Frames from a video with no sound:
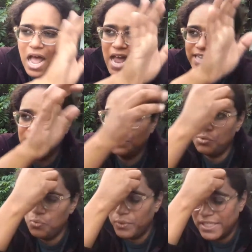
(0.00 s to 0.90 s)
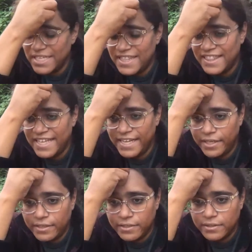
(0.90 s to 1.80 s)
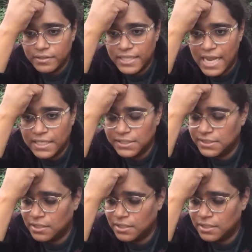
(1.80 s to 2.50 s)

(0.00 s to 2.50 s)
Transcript: I don't really think that it's